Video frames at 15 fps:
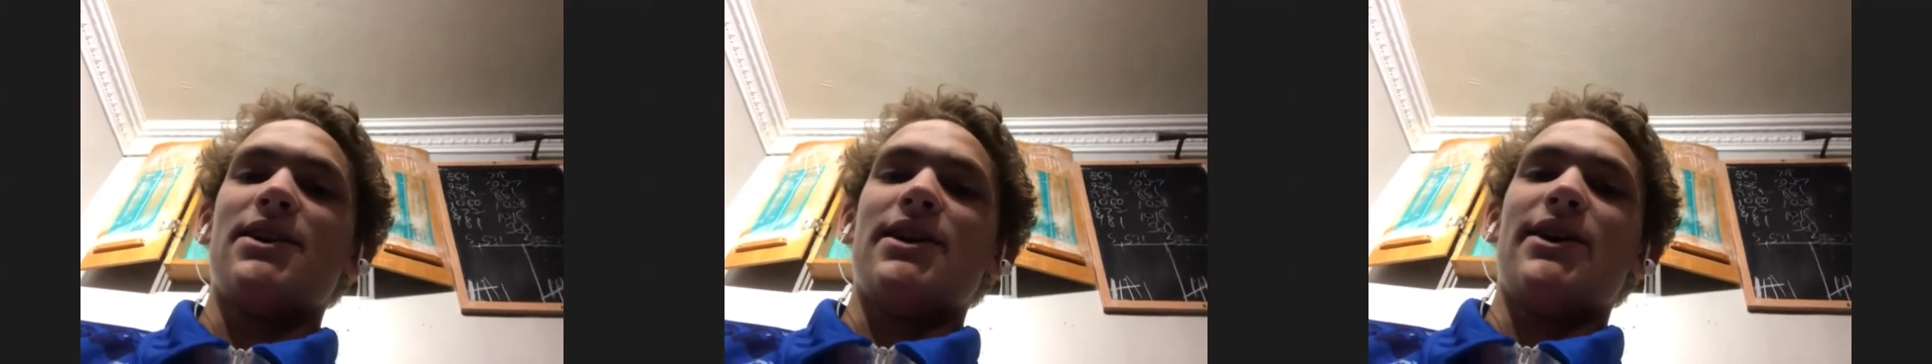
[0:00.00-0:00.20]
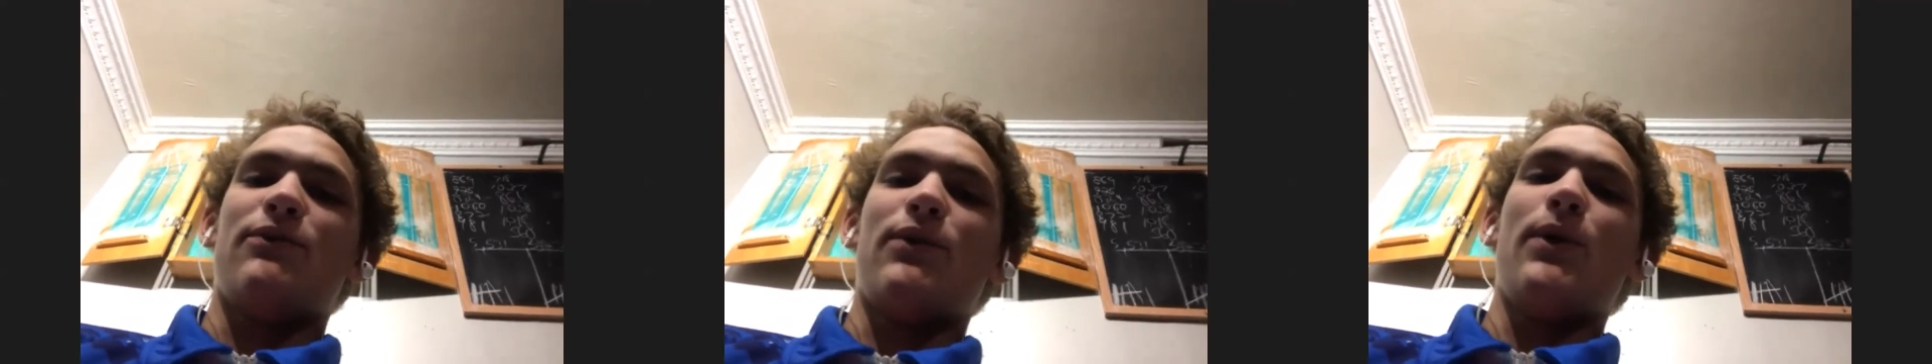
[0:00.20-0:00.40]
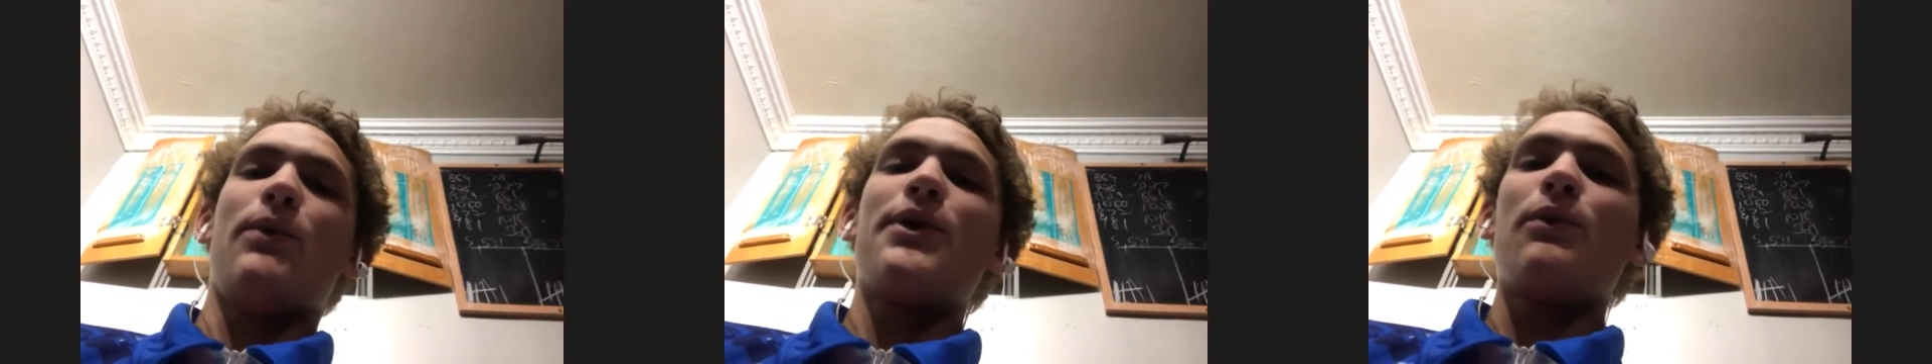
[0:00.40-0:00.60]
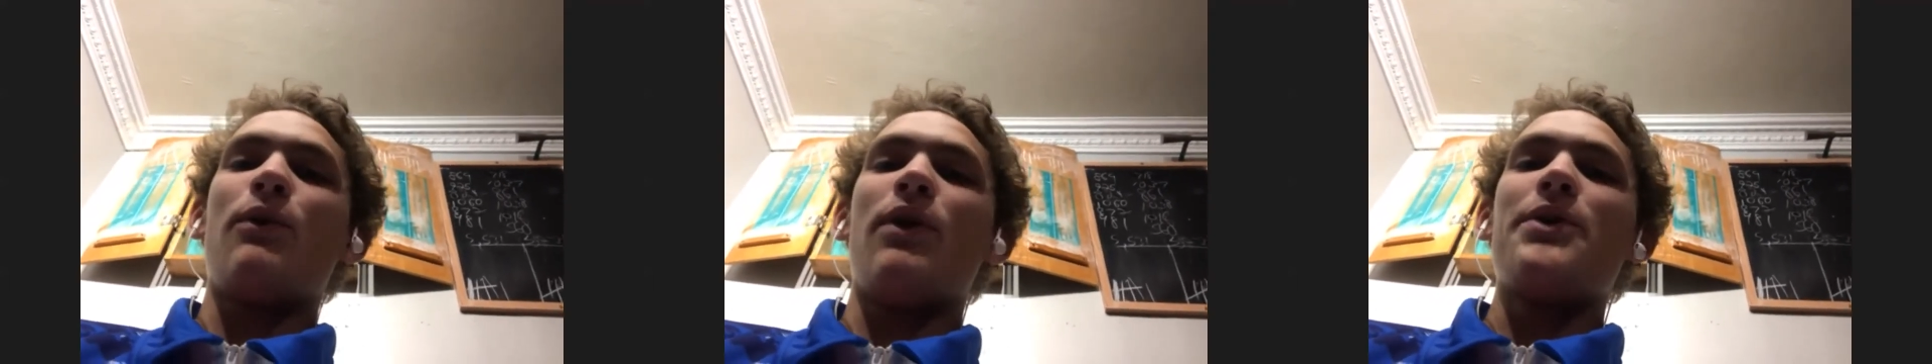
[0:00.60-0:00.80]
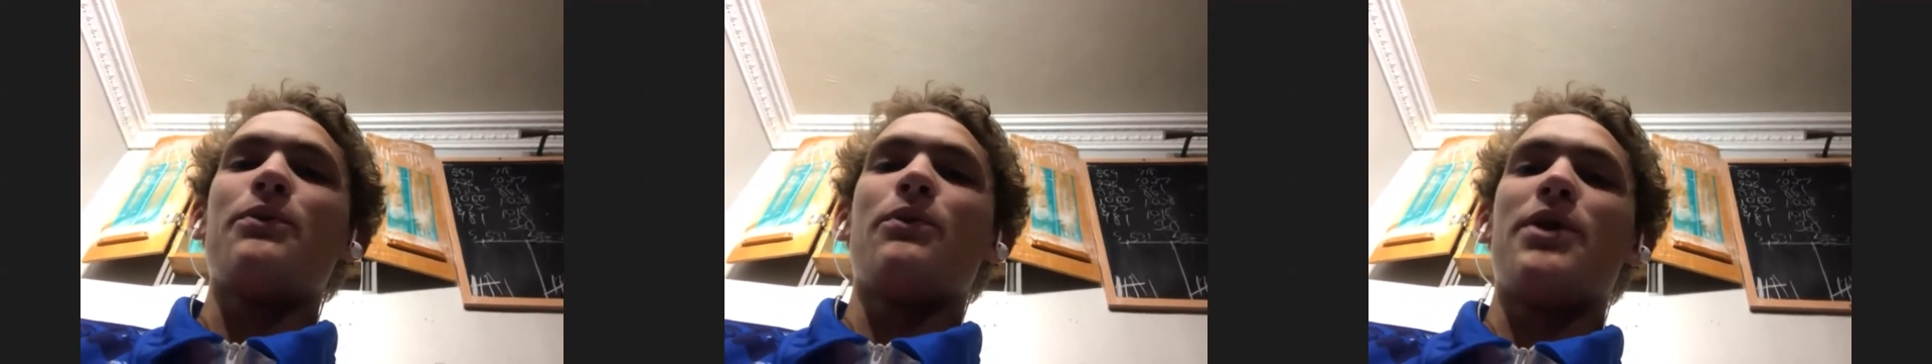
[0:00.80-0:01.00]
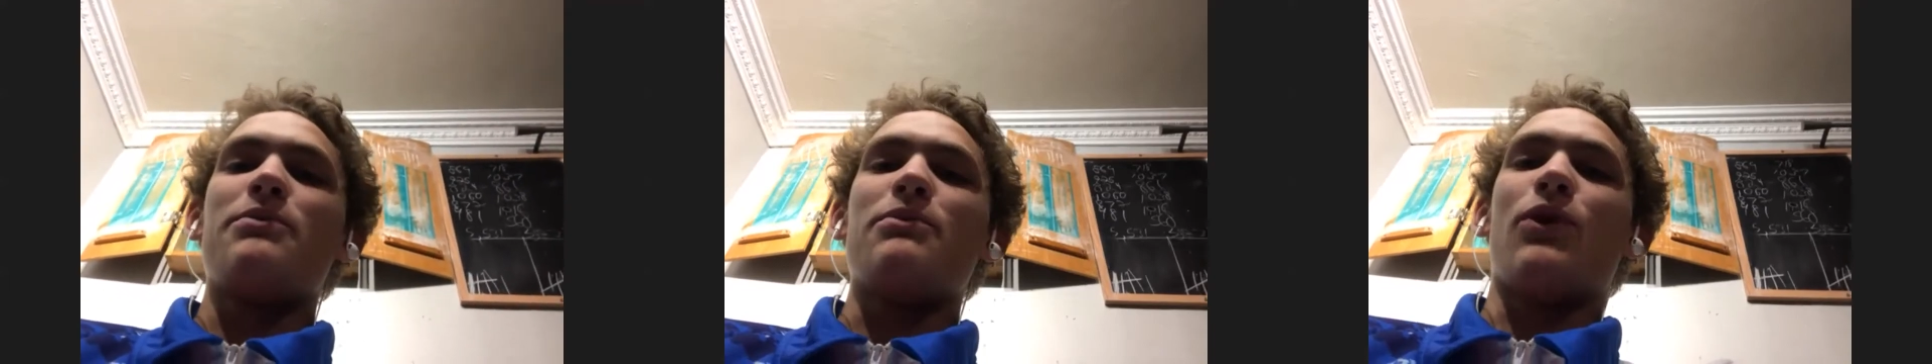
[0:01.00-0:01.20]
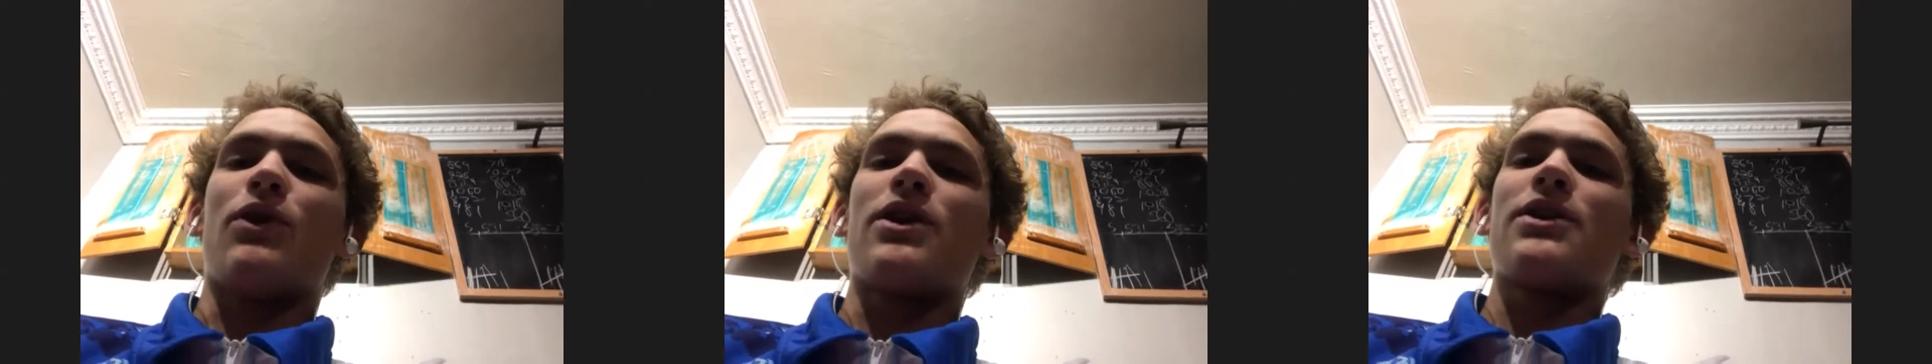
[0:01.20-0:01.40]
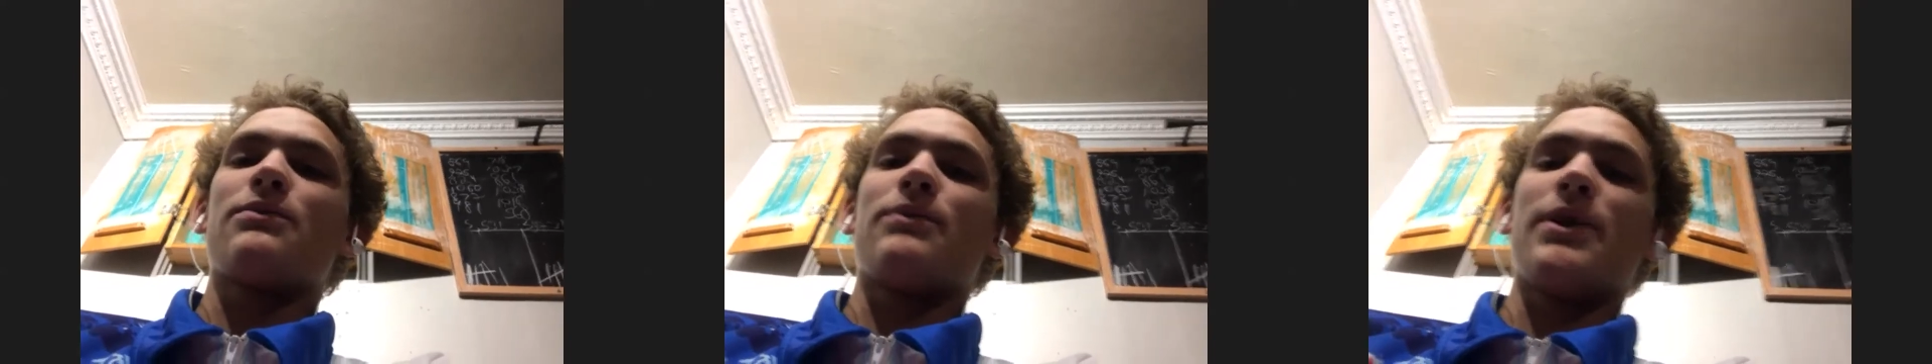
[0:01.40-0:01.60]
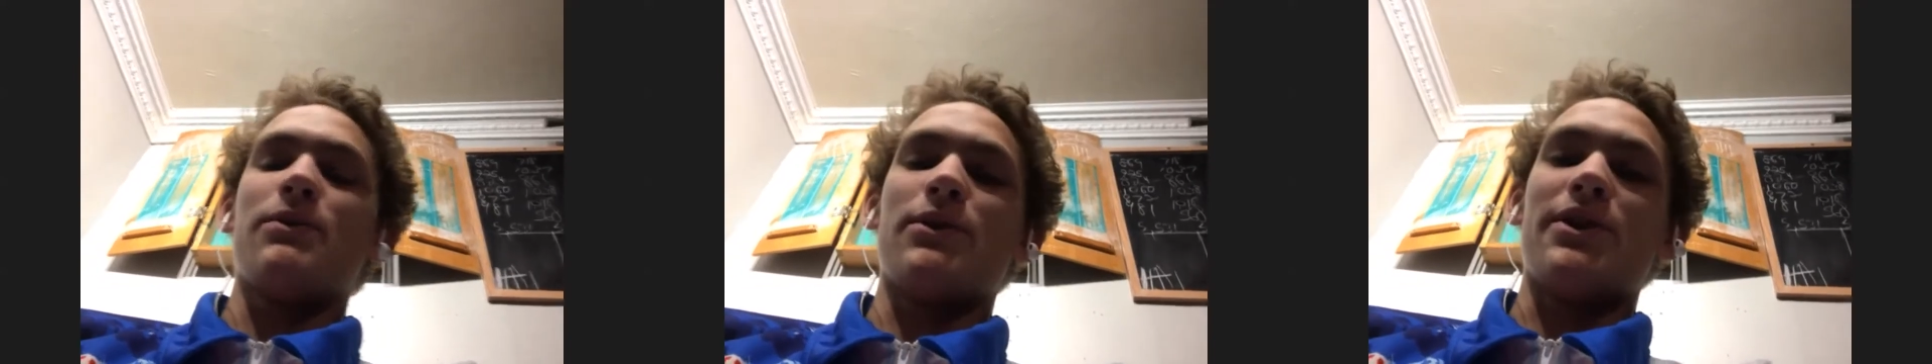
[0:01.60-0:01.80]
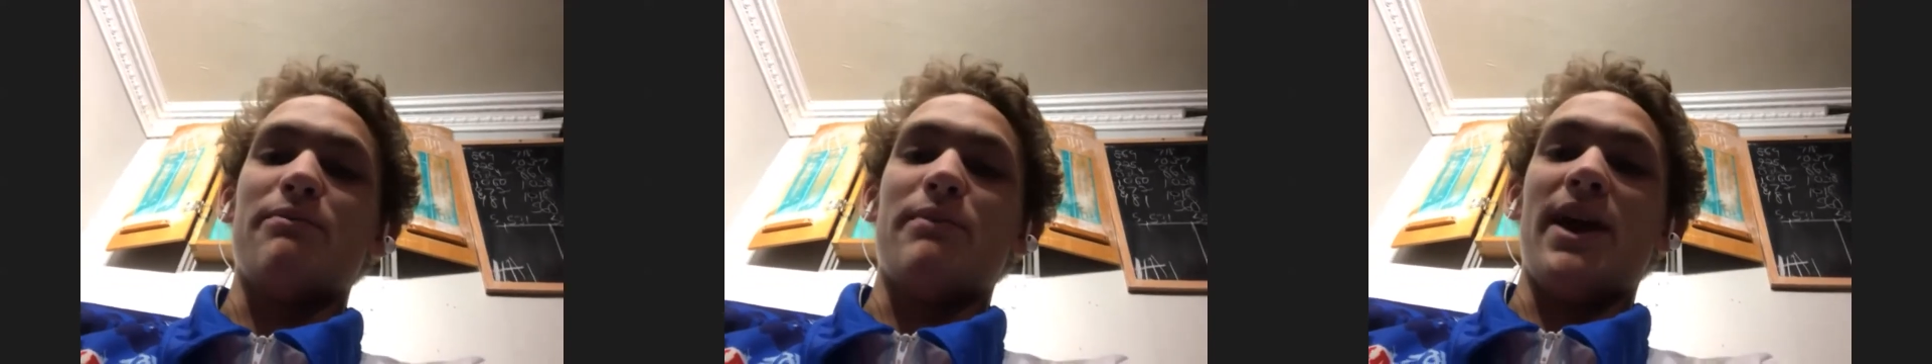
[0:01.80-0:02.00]
If we would have won one more, we
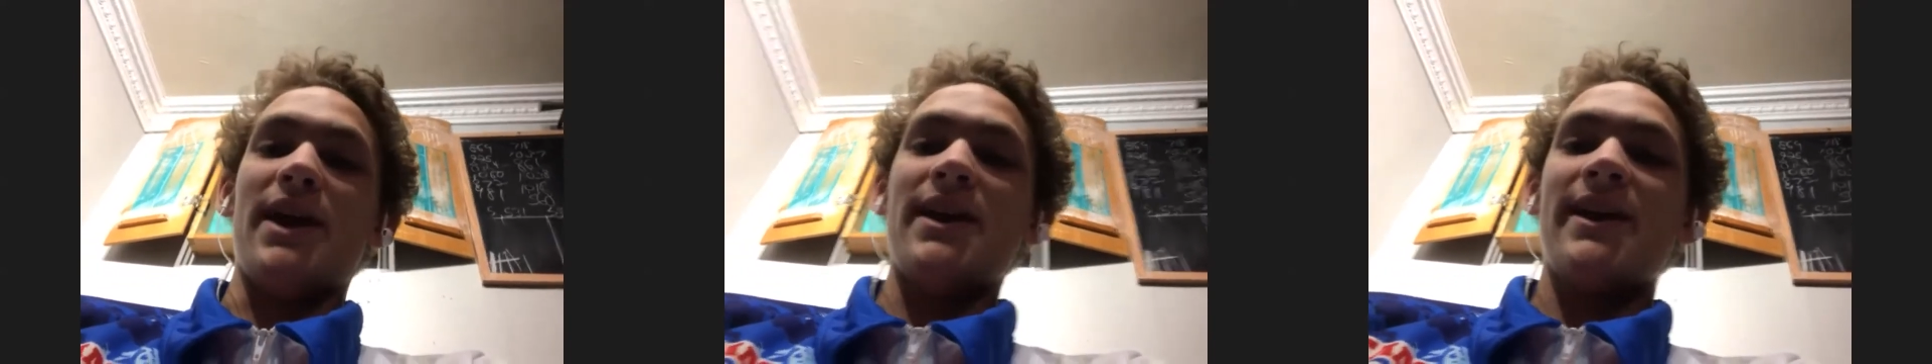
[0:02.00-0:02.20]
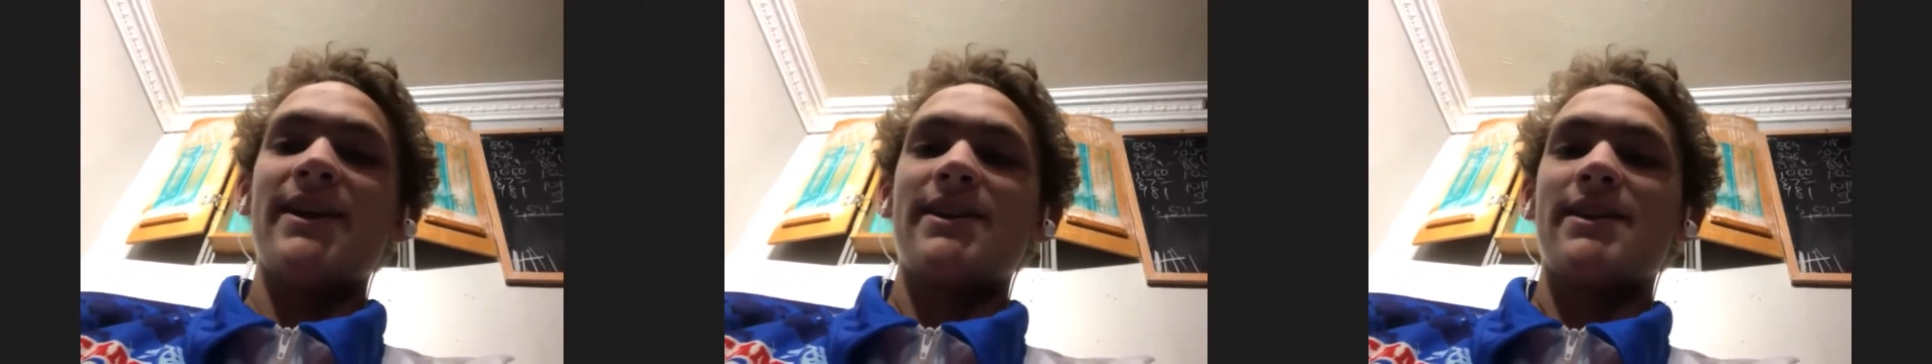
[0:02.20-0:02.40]
would have made it.